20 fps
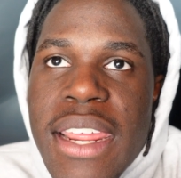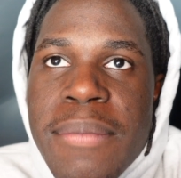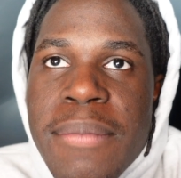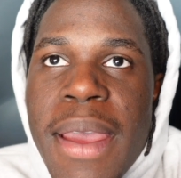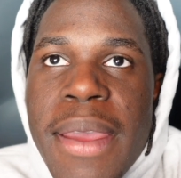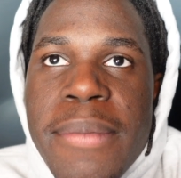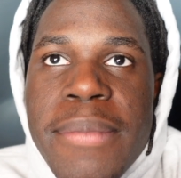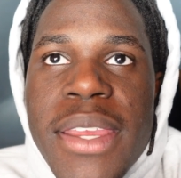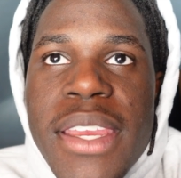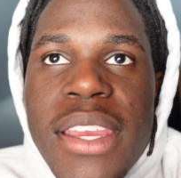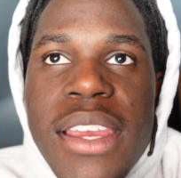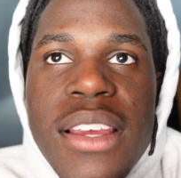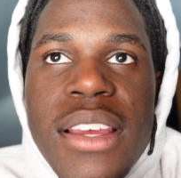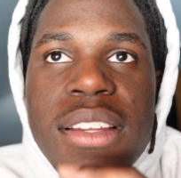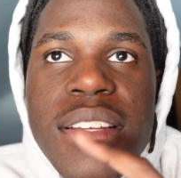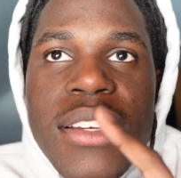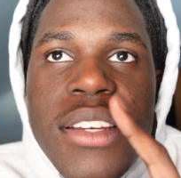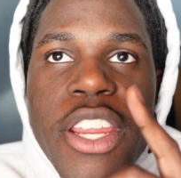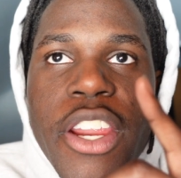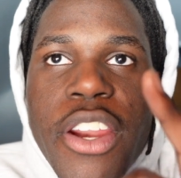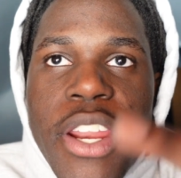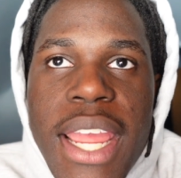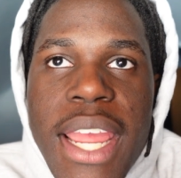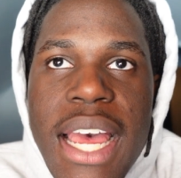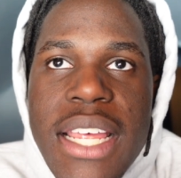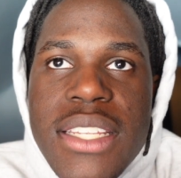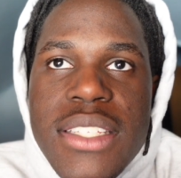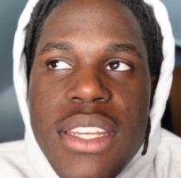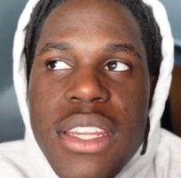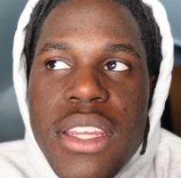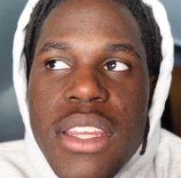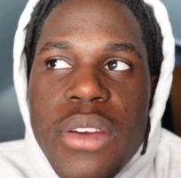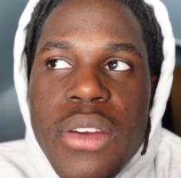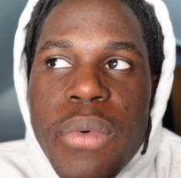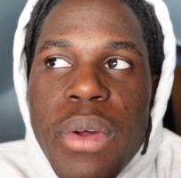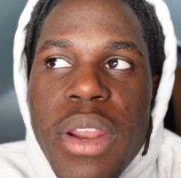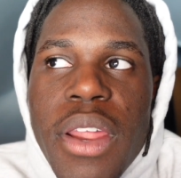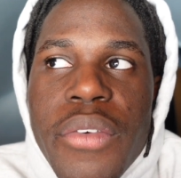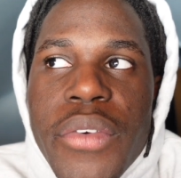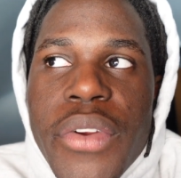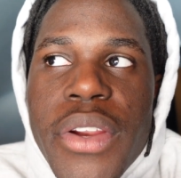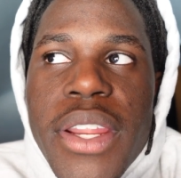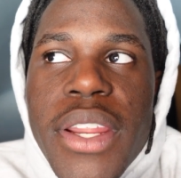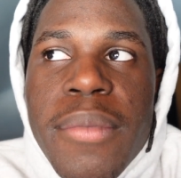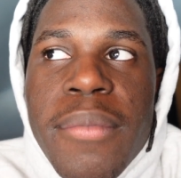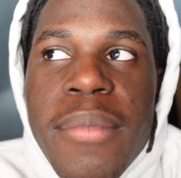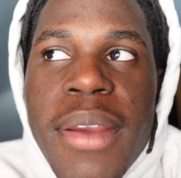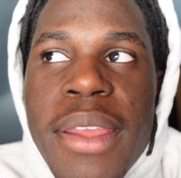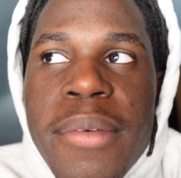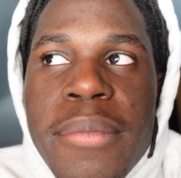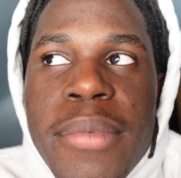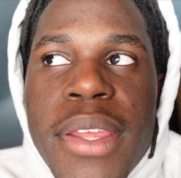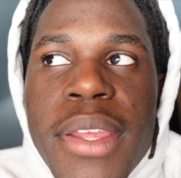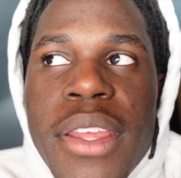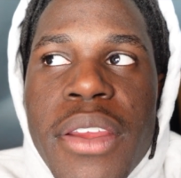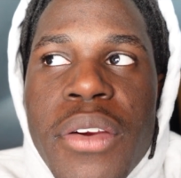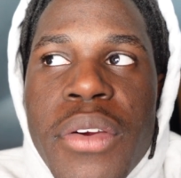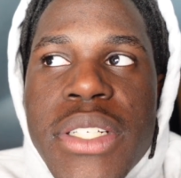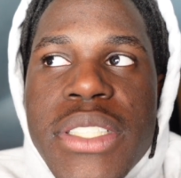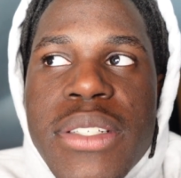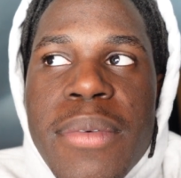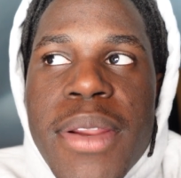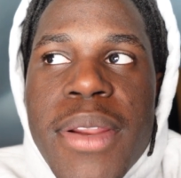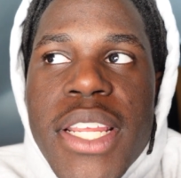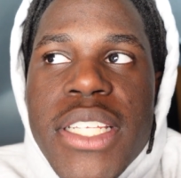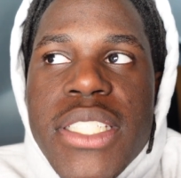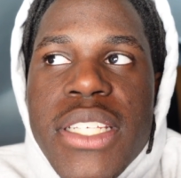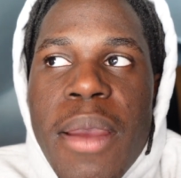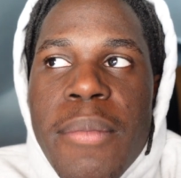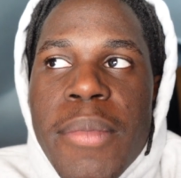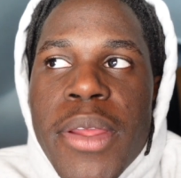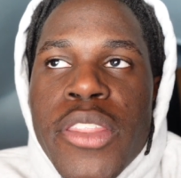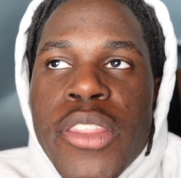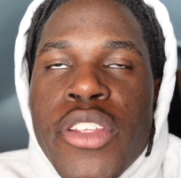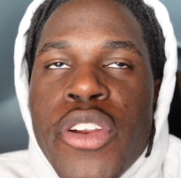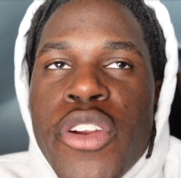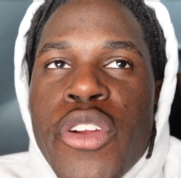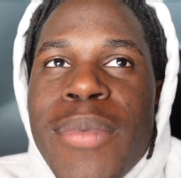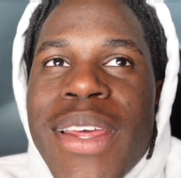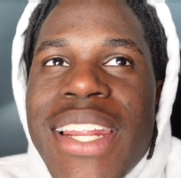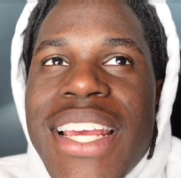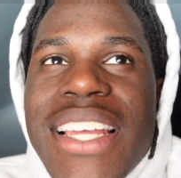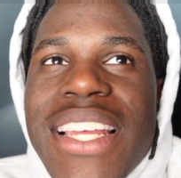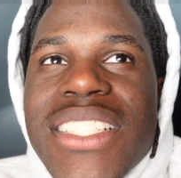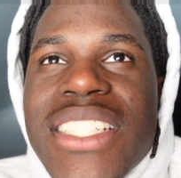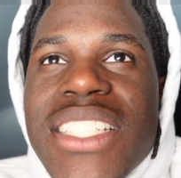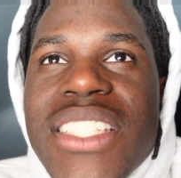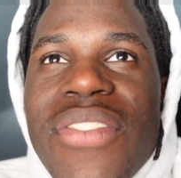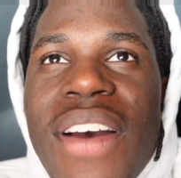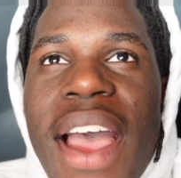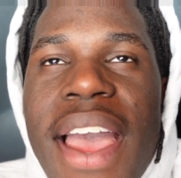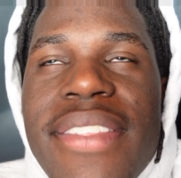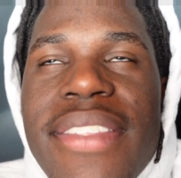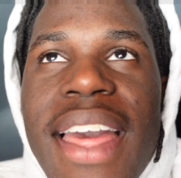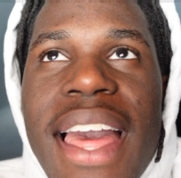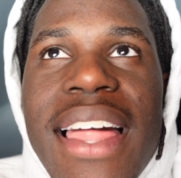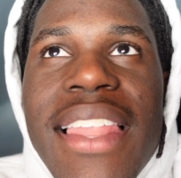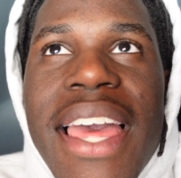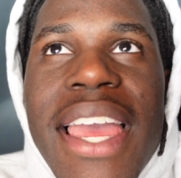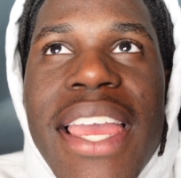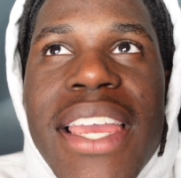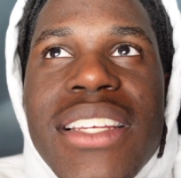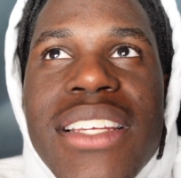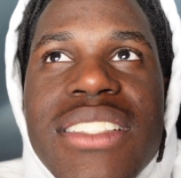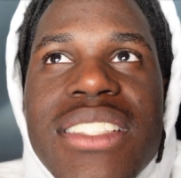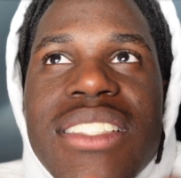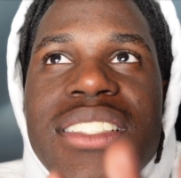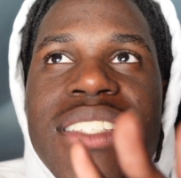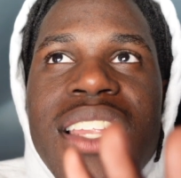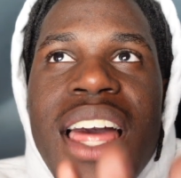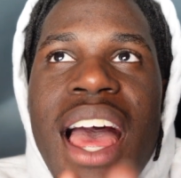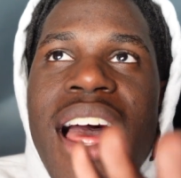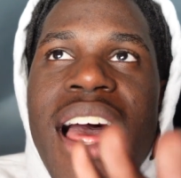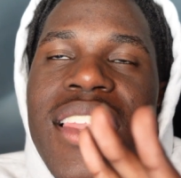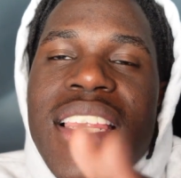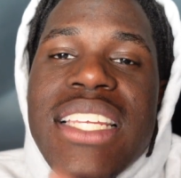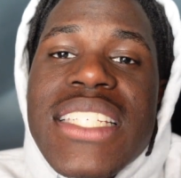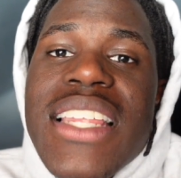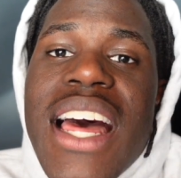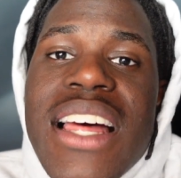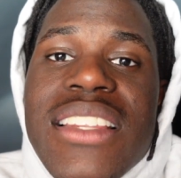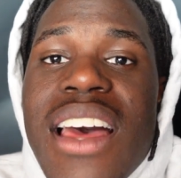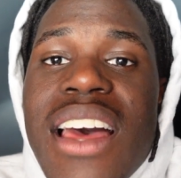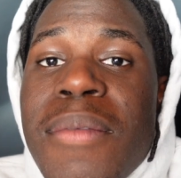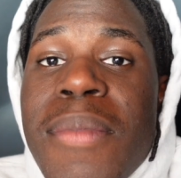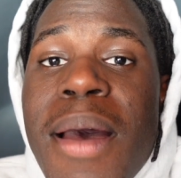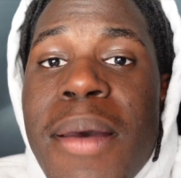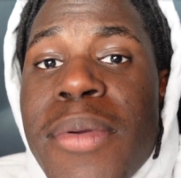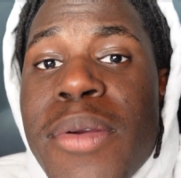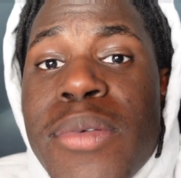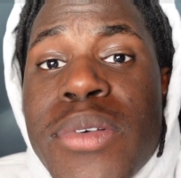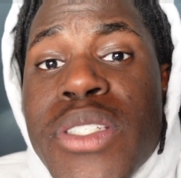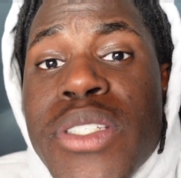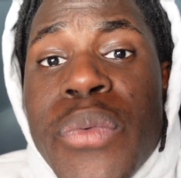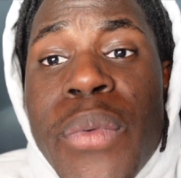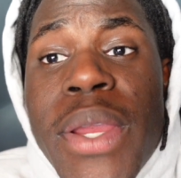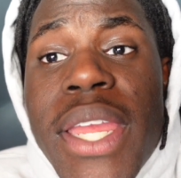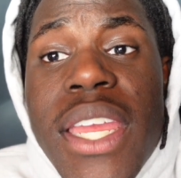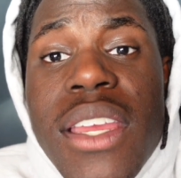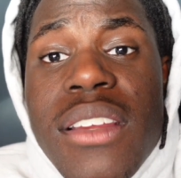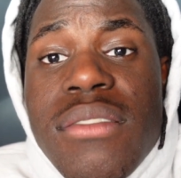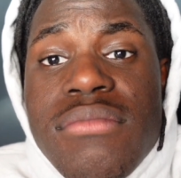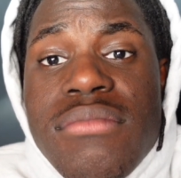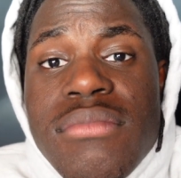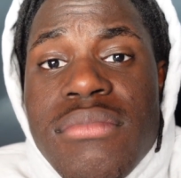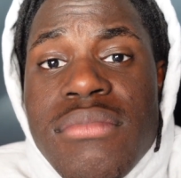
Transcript: it might be a curiosity, whatever it may be, or somebody's coming through, but I just find that, like, just not, let's not talk about people's weight.